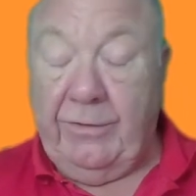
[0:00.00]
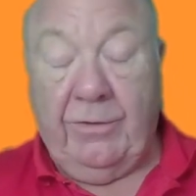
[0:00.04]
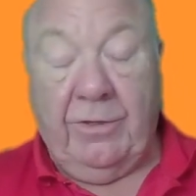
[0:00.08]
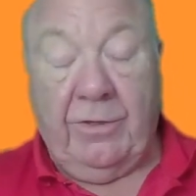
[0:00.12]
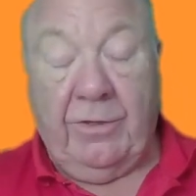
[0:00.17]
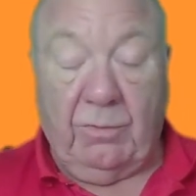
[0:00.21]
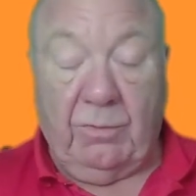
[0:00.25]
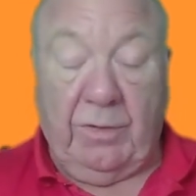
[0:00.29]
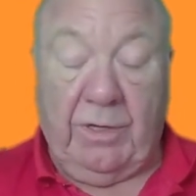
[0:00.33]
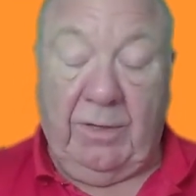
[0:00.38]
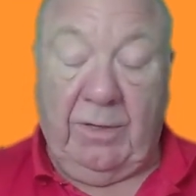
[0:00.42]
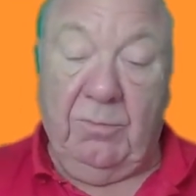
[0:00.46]

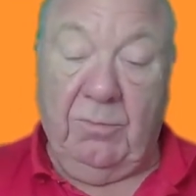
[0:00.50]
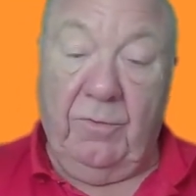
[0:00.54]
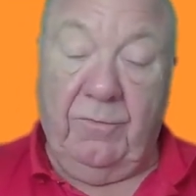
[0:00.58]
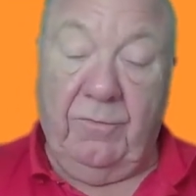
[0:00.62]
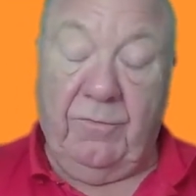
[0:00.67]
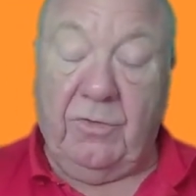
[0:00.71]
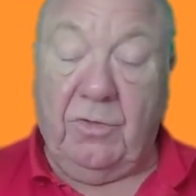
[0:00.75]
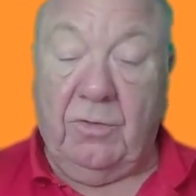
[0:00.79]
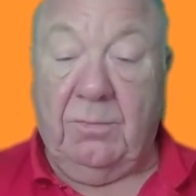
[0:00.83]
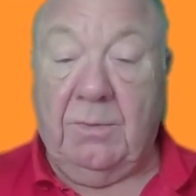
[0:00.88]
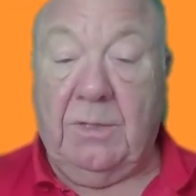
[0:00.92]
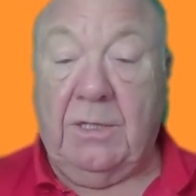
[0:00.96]
when they move
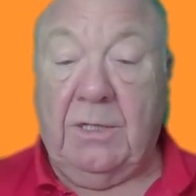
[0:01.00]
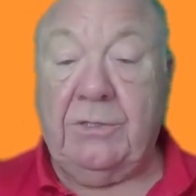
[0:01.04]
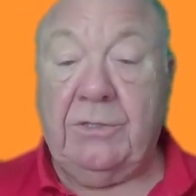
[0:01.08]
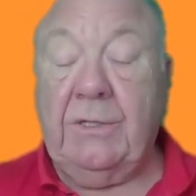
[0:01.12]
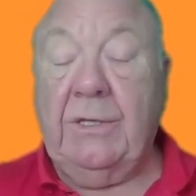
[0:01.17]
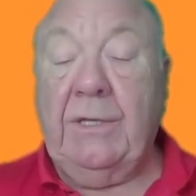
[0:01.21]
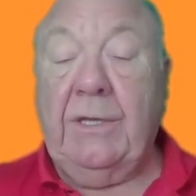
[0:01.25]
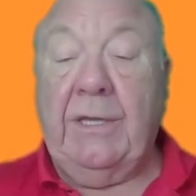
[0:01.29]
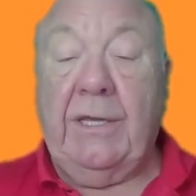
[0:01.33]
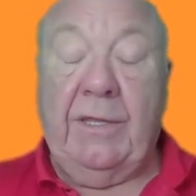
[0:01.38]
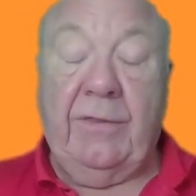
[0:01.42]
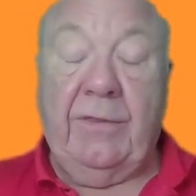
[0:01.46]
too much,
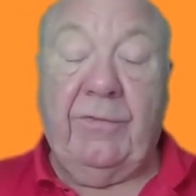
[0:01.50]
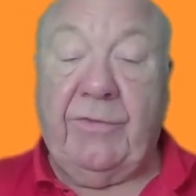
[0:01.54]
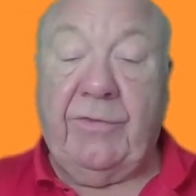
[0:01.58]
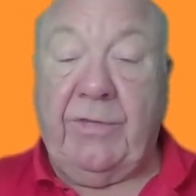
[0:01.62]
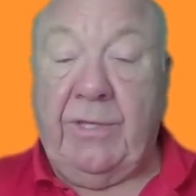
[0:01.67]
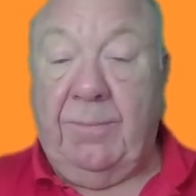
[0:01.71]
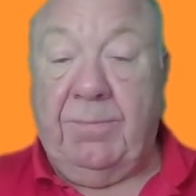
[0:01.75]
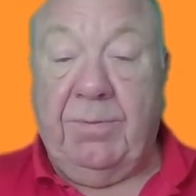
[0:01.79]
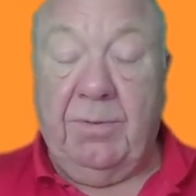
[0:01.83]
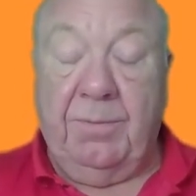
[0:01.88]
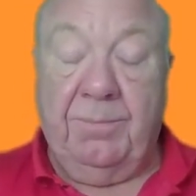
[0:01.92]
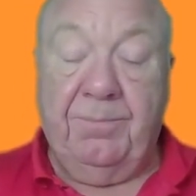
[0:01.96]
is
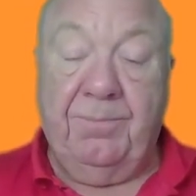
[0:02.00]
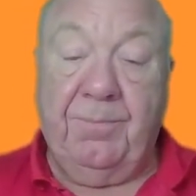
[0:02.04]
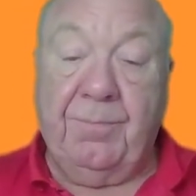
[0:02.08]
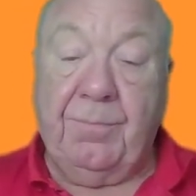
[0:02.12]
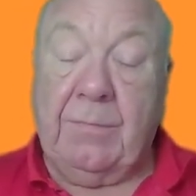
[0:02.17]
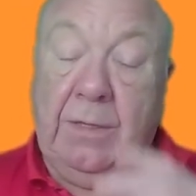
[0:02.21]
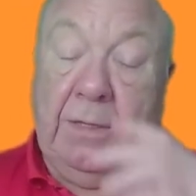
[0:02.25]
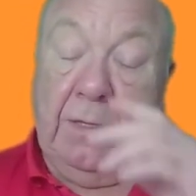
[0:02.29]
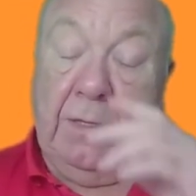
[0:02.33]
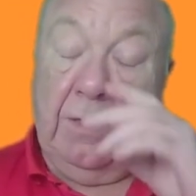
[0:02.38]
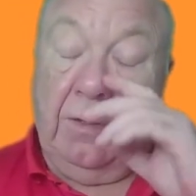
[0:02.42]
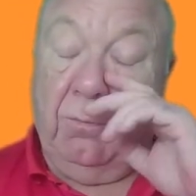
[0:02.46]
tip them
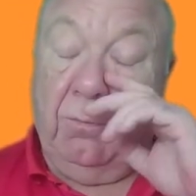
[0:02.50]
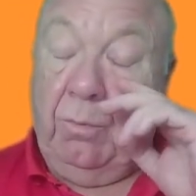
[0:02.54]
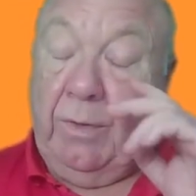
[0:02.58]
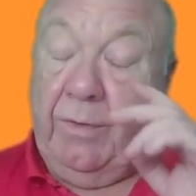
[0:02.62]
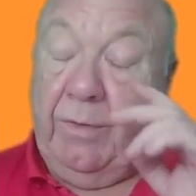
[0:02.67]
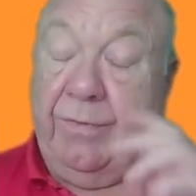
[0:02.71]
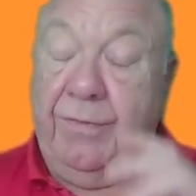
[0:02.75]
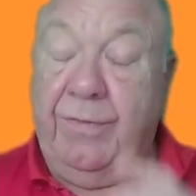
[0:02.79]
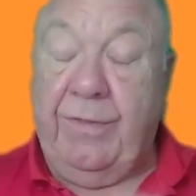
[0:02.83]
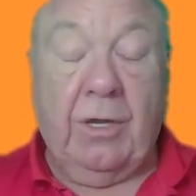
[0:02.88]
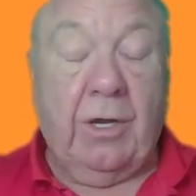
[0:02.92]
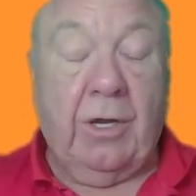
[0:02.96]
with
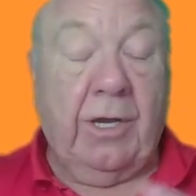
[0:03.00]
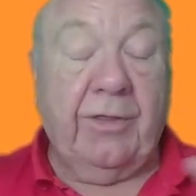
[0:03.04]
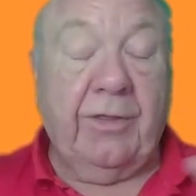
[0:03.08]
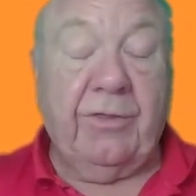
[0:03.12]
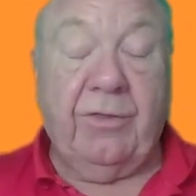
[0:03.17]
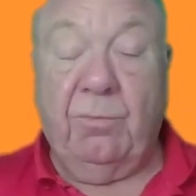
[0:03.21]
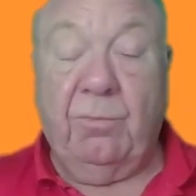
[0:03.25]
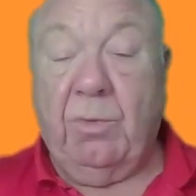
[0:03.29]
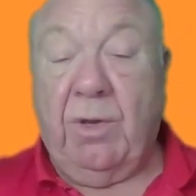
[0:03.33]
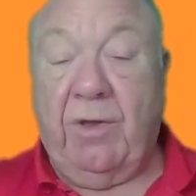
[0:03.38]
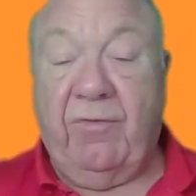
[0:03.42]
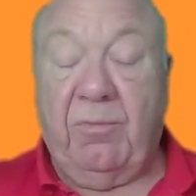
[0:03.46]
the eyes in
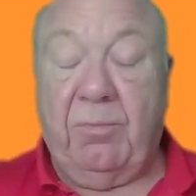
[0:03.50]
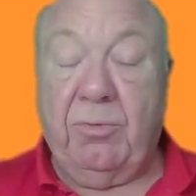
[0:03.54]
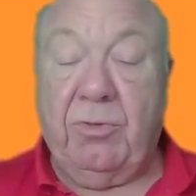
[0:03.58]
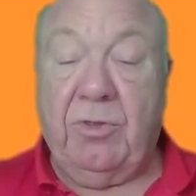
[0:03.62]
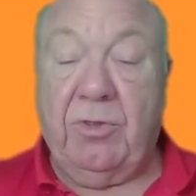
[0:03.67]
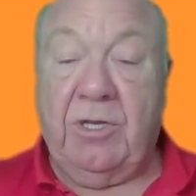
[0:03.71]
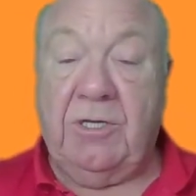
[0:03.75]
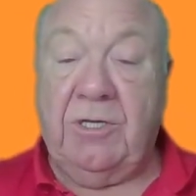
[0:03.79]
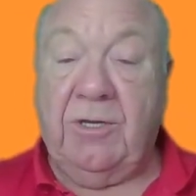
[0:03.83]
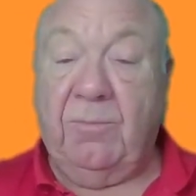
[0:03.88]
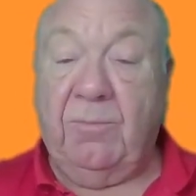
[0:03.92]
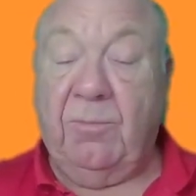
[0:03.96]
whatever
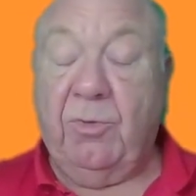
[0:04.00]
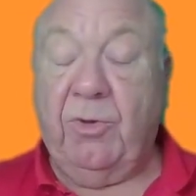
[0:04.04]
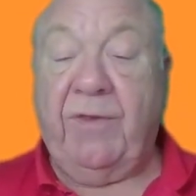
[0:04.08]
position they want.